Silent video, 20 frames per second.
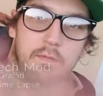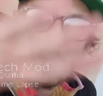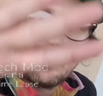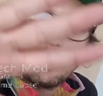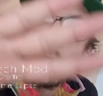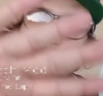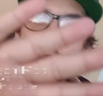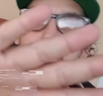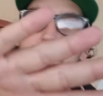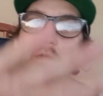
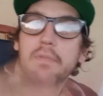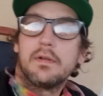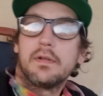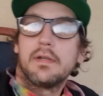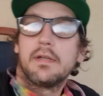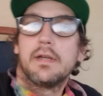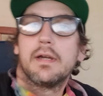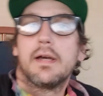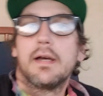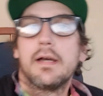What's
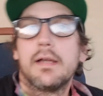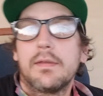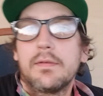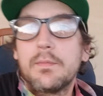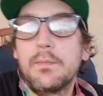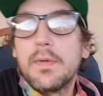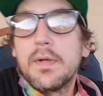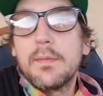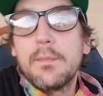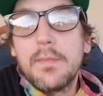good, guys?
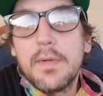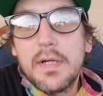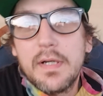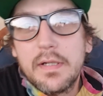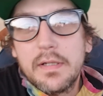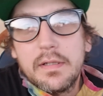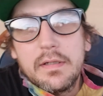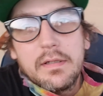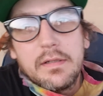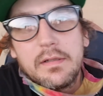Mech
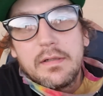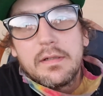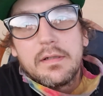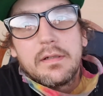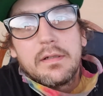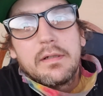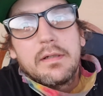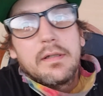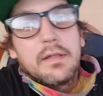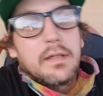
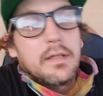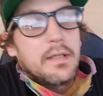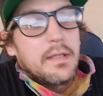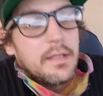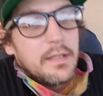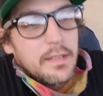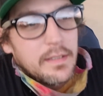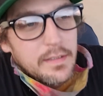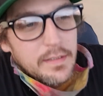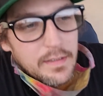here,
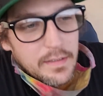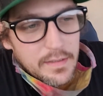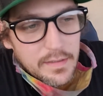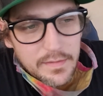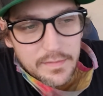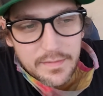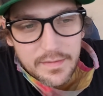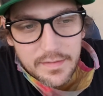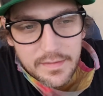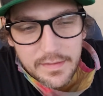and
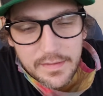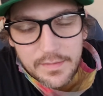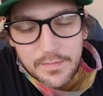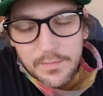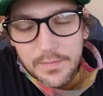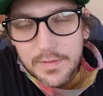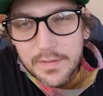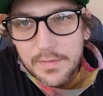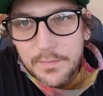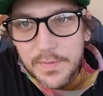today
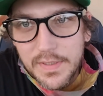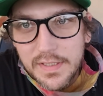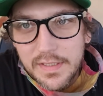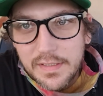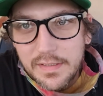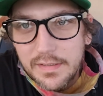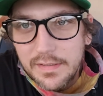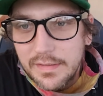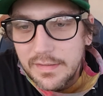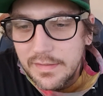we're gonna
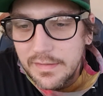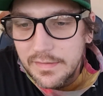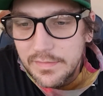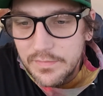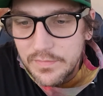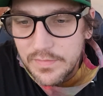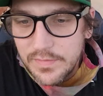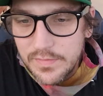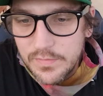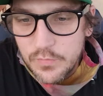be
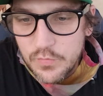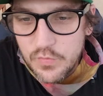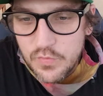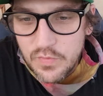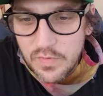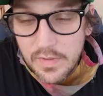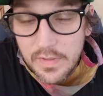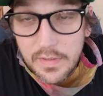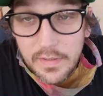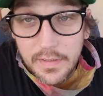
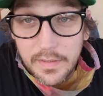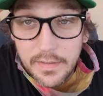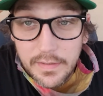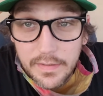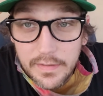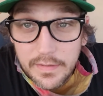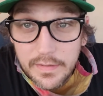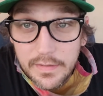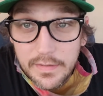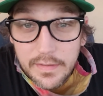
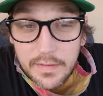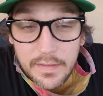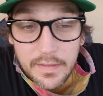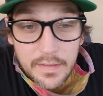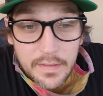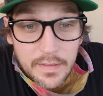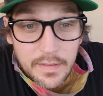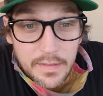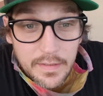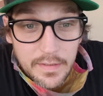drawing
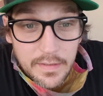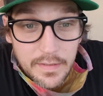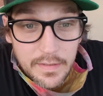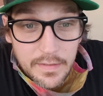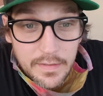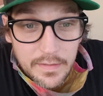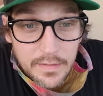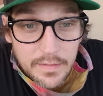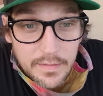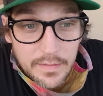
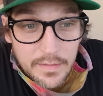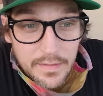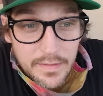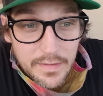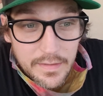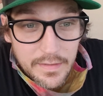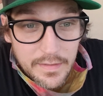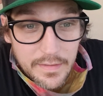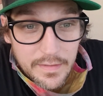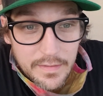
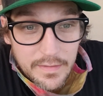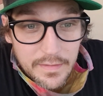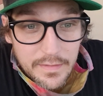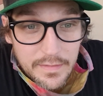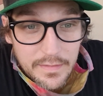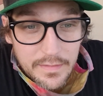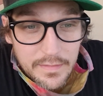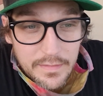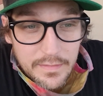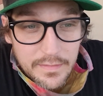
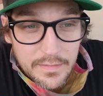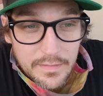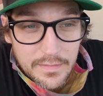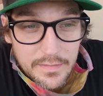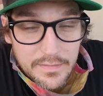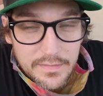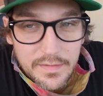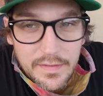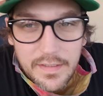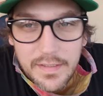
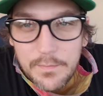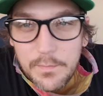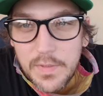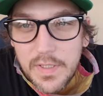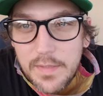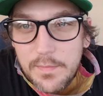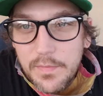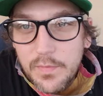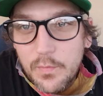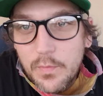a time
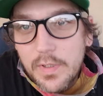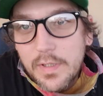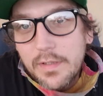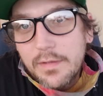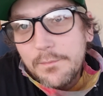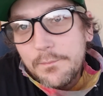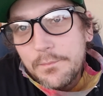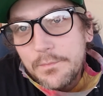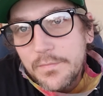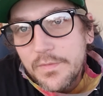lapse.
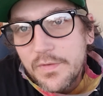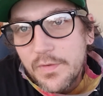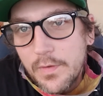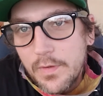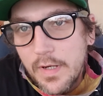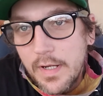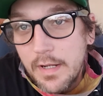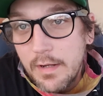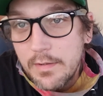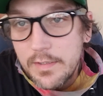Well, so
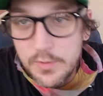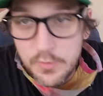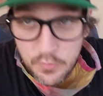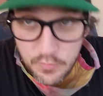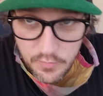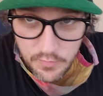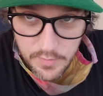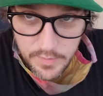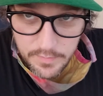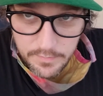I already
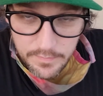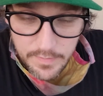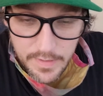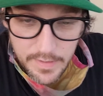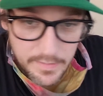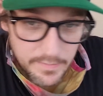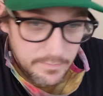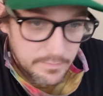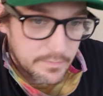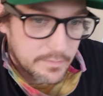drew it,
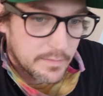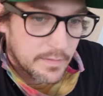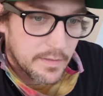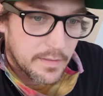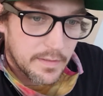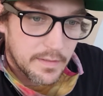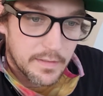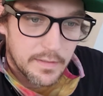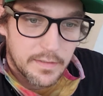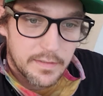right?
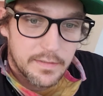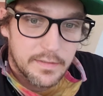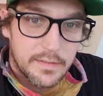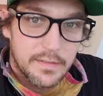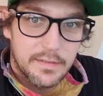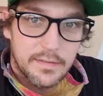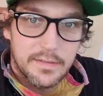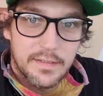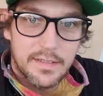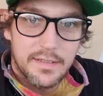
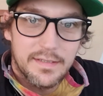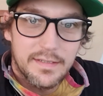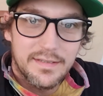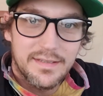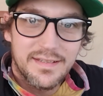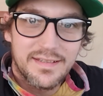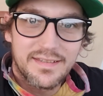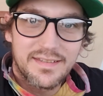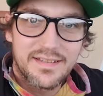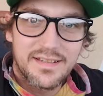And
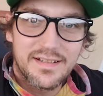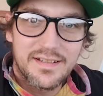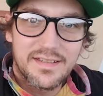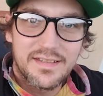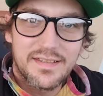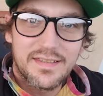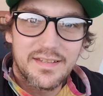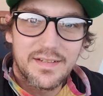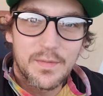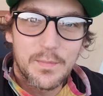that's kind of the
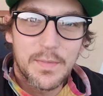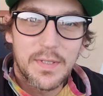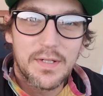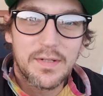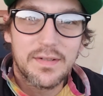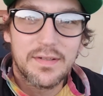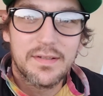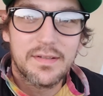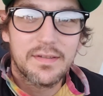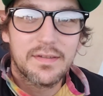thing about
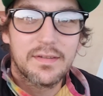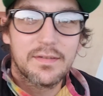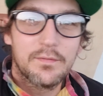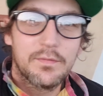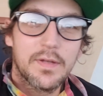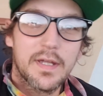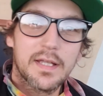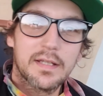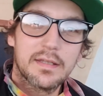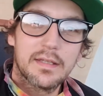it is the
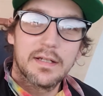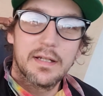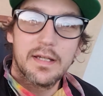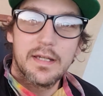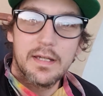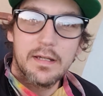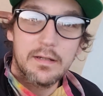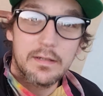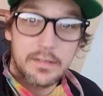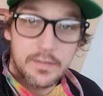fact that I
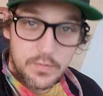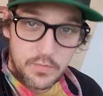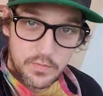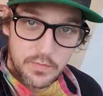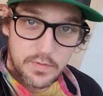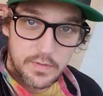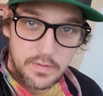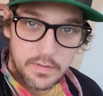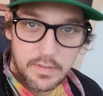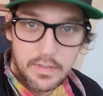already drew it.